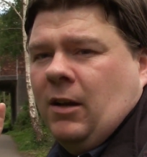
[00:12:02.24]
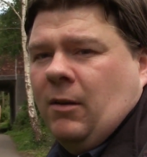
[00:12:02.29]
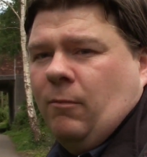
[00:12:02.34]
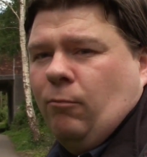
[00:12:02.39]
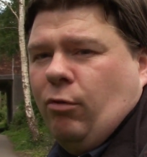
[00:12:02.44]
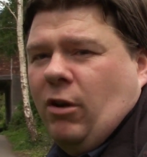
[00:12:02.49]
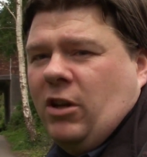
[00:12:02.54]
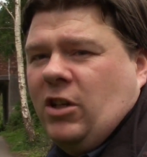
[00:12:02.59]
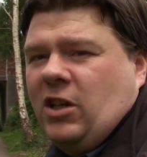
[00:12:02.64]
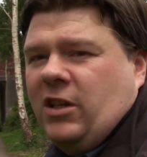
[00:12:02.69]

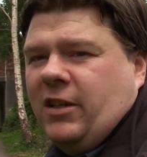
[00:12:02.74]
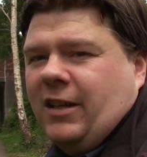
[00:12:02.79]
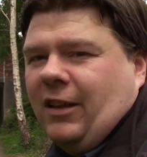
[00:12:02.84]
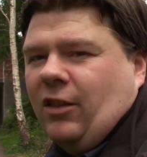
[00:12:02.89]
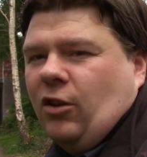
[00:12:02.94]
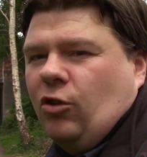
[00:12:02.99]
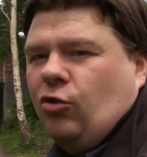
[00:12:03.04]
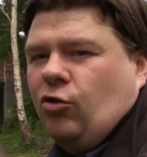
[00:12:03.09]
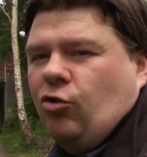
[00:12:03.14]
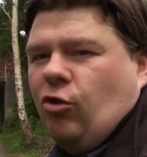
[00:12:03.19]
bridges
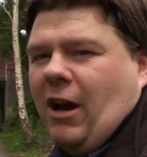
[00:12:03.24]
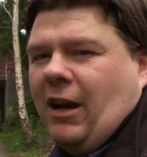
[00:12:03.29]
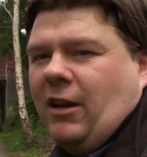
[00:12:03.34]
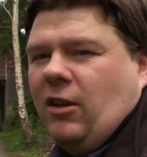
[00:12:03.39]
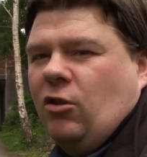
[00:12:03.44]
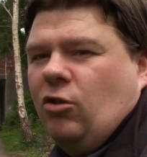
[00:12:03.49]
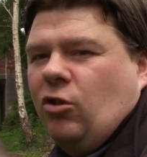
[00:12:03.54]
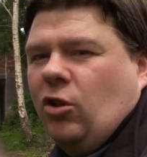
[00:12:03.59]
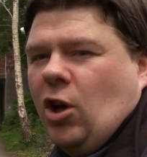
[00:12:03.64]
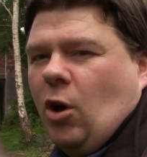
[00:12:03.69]
that the
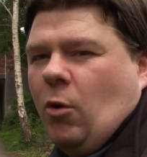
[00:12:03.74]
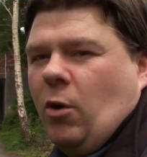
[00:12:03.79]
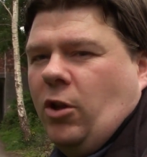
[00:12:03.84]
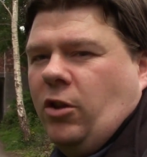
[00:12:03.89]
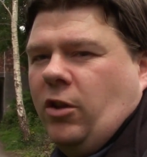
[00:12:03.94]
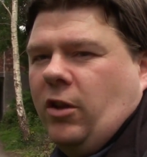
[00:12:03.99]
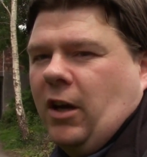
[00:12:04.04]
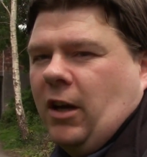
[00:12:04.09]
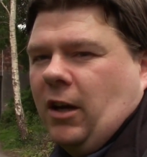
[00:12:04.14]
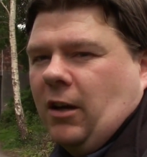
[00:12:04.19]
track used to go
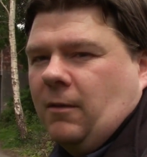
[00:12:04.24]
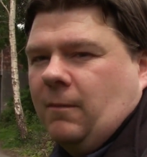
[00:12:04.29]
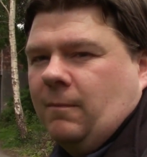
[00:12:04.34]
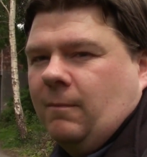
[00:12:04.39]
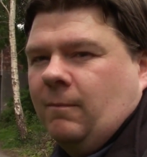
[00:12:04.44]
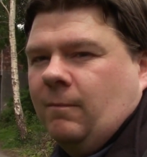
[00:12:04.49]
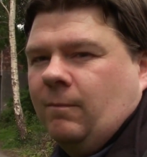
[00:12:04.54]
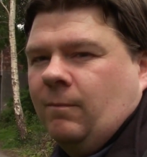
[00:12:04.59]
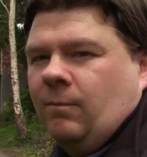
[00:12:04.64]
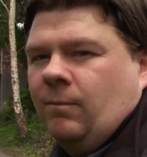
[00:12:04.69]
under.
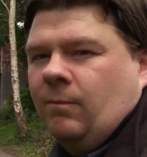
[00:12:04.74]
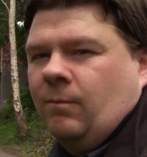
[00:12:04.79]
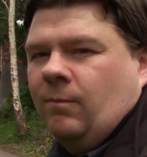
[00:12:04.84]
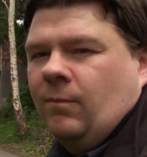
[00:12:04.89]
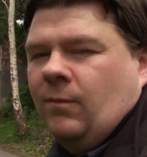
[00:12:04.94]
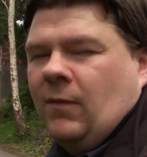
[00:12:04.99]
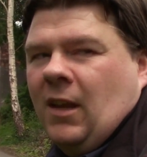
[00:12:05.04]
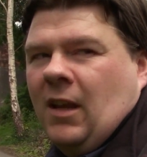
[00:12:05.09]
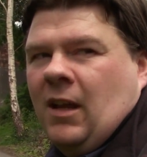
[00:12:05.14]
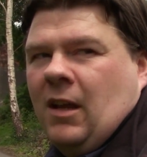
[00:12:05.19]

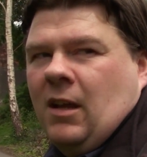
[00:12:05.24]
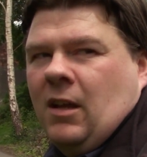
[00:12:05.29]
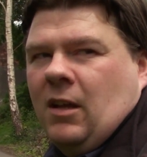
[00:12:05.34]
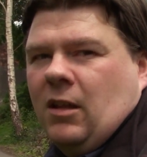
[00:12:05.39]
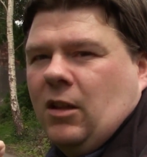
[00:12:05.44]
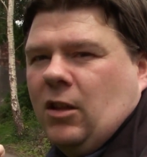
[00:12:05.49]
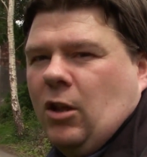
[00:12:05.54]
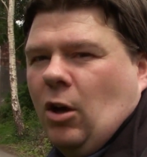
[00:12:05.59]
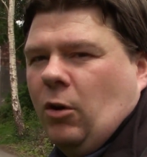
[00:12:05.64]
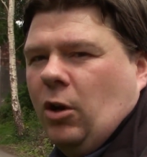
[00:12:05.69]

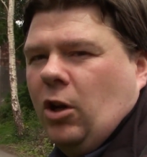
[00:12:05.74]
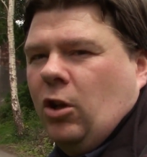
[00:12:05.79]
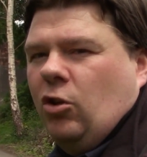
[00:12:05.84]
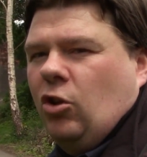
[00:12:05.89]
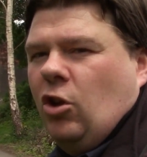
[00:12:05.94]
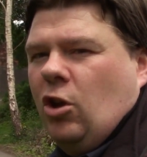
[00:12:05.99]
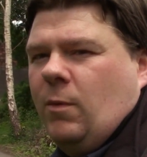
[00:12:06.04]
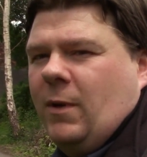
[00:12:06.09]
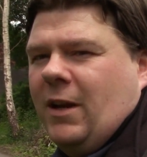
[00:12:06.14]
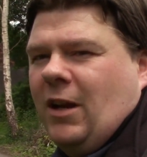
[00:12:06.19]
So I'm going to
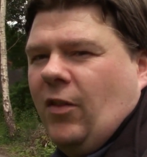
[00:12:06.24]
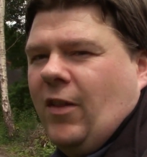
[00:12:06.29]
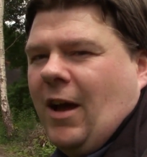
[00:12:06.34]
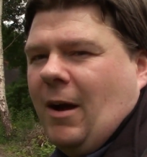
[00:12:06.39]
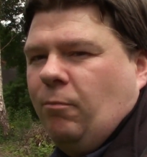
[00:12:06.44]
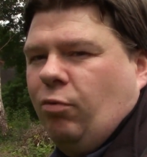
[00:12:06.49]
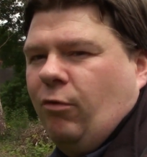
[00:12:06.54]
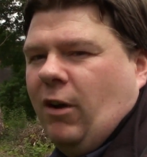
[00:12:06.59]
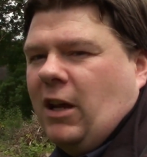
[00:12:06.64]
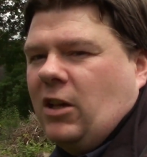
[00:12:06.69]
zoom in on
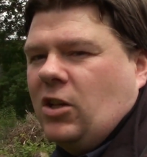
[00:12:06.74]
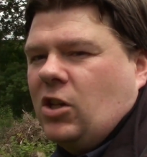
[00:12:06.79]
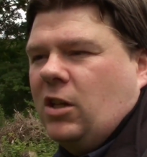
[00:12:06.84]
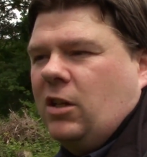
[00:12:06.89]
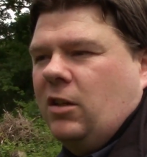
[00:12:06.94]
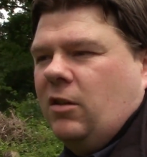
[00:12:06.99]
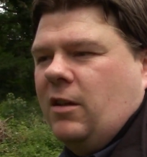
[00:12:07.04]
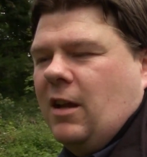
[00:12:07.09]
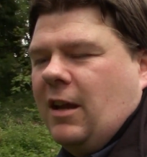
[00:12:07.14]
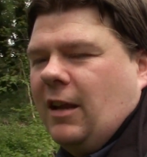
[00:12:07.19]
that bridge
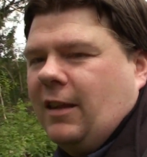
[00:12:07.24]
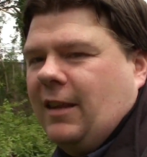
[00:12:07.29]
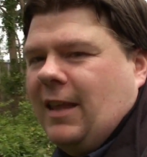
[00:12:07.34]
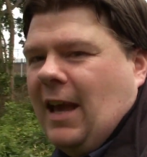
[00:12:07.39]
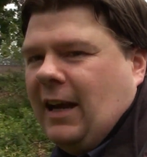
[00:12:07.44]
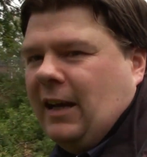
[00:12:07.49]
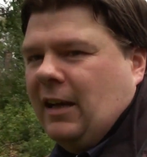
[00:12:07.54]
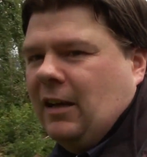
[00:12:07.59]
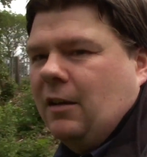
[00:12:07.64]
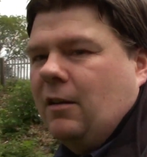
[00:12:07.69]
in a
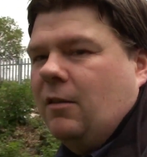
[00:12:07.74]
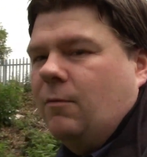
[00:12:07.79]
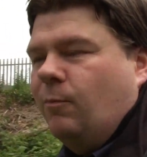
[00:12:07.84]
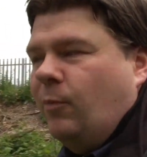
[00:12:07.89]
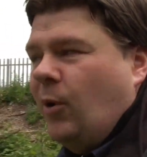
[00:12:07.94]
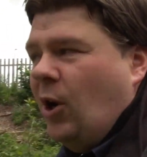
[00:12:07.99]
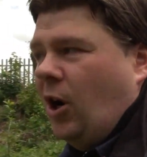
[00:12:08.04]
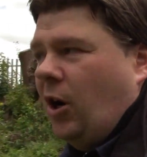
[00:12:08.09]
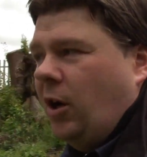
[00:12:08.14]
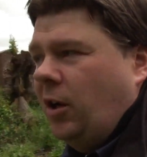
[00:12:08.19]
second,
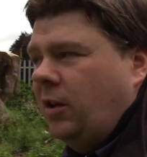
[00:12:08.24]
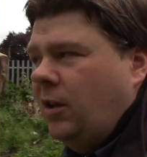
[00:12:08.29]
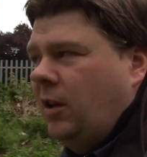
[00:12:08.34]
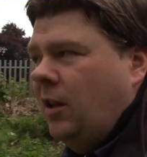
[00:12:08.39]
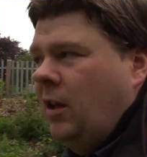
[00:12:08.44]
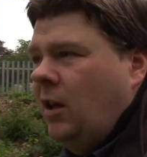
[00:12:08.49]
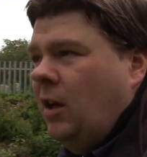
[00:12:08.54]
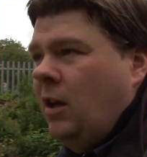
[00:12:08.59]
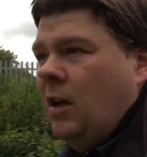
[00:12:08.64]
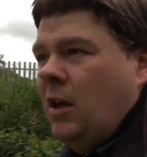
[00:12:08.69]

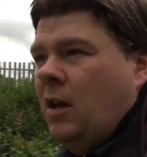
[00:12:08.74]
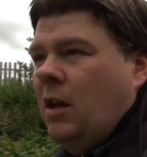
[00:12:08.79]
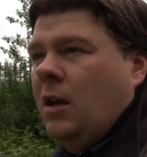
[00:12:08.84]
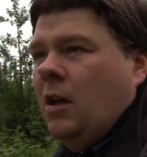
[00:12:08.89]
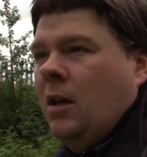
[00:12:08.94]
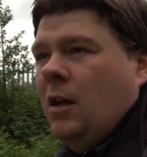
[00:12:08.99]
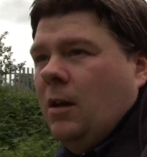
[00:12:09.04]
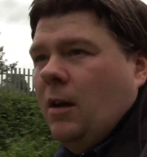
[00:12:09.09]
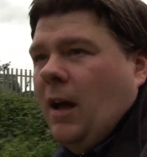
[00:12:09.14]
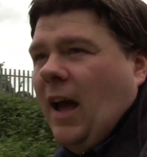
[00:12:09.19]
but
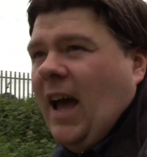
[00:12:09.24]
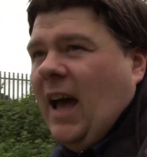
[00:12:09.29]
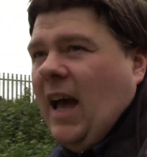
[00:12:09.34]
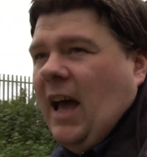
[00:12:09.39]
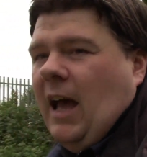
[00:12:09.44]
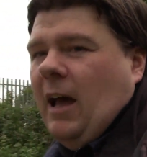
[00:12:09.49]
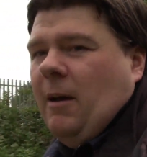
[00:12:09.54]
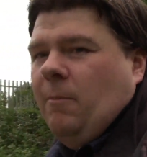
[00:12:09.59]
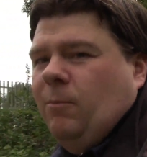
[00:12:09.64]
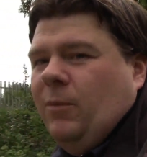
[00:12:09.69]

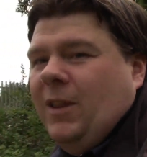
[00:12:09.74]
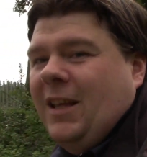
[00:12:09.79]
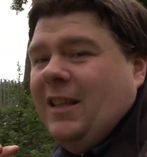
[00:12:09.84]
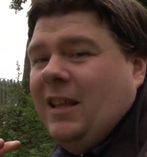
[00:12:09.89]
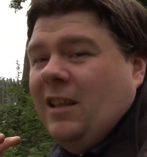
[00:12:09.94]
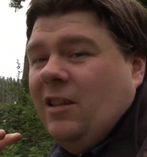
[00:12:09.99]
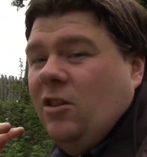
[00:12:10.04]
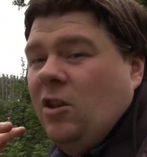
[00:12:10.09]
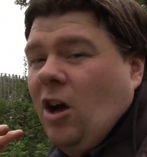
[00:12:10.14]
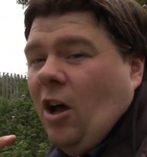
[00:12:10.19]

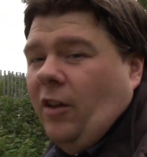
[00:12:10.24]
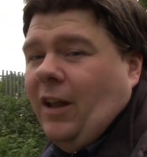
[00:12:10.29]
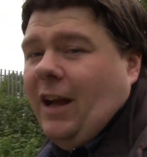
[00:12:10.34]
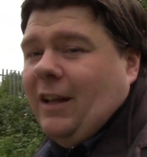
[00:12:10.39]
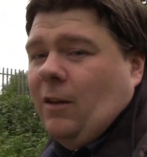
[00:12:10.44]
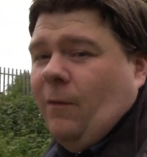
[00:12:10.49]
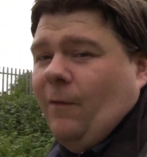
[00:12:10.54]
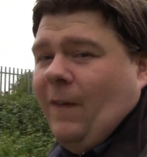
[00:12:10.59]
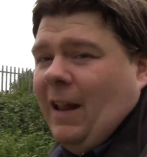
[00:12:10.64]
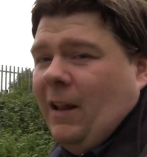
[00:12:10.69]
this is not
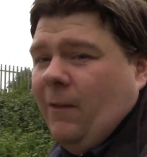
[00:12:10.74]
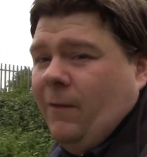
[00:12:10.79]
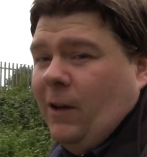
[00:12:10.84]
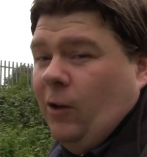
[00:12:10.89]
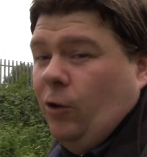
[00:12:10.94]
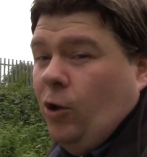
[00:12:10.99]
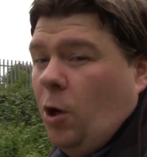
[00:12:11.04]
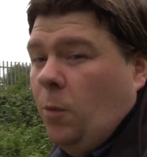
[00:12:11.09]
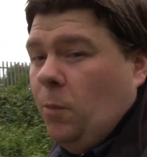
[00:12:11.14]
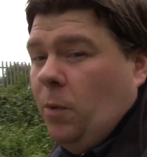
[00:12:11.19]
like the
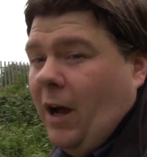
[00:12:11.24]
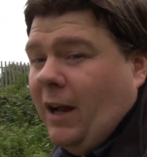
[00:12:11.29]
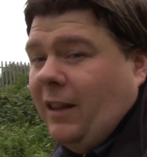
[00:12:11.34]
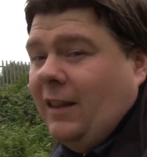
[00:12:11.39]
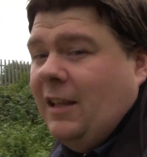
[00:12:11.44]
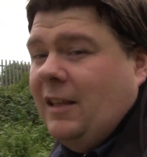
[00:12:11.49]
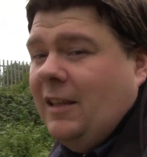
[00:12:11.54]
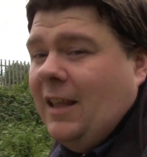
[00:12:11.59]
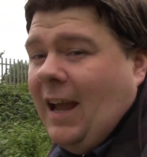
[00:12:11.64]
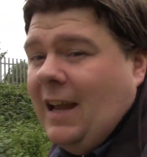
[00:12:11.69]
Fallowfield Loop line.
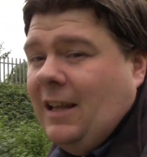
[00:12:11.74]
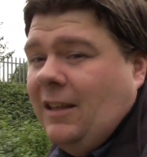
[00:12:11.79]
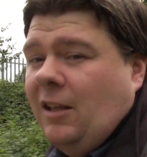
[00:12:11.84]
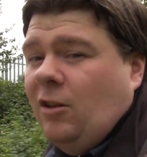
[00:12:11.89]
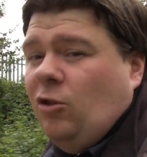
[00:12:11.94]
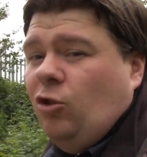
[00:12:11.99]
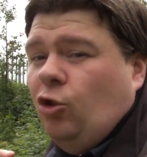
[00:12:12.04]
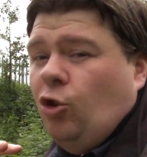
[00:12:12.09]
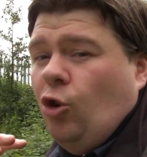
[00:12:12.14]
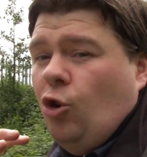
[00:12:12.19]
This ain't
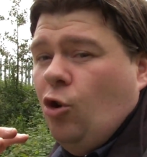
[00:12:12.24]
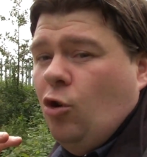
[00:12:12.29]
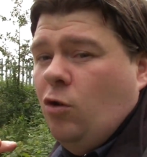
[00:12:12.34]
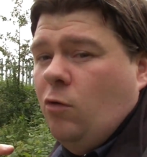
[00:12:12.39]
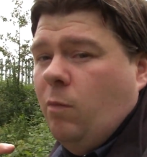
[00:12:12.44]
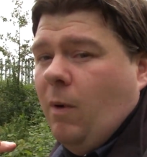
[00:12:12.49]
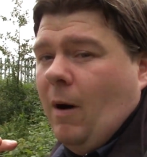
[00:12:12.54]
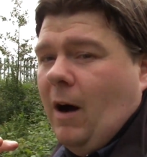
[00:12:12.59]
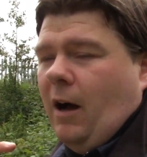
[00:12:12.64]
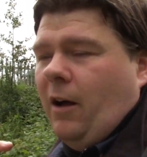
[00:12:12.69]
a
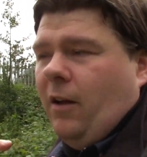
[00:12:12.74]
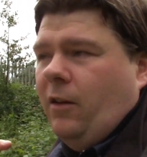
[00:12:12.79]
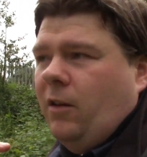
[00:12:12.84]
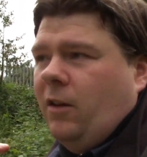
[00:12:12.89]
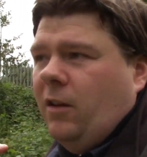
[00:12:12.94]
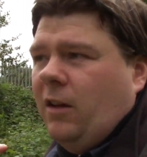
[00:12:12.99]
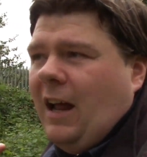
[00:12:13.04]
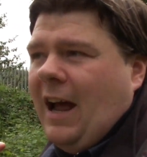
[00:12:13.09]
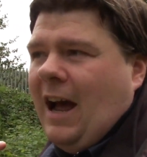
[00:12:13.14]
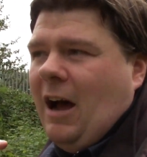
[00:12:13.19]

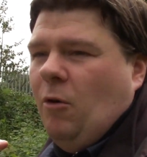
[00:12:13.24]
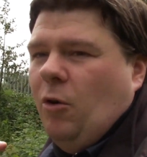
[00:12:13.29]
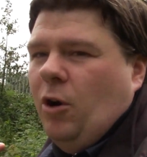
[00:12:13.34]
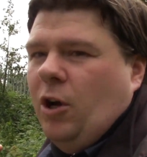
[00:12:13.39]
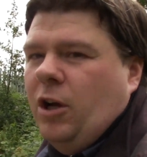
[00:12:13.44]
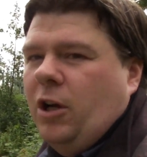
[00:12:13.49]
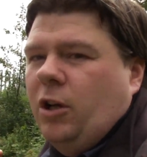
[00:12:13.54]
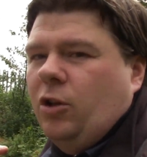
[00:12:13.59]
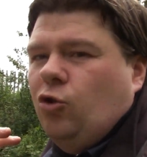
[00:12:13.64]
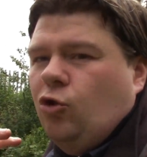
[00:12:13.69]

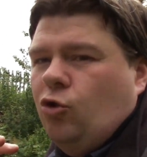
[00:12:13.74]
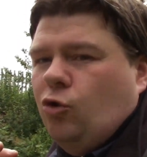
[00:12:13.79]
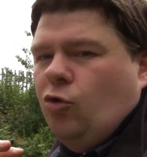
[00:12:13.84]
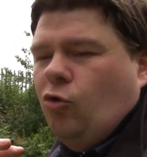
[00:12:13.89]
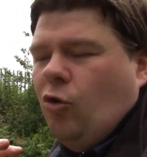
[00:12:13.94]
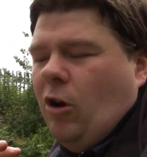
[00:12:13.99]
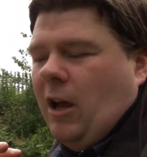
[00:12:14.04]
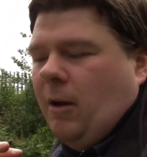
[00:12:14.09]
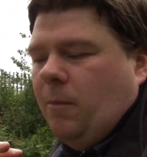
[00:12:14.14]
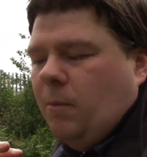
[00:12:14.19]
2-hour
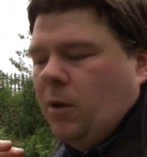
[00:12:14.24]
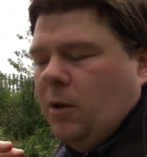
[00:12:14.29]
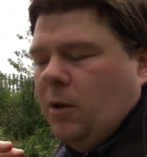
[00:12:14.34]
trip.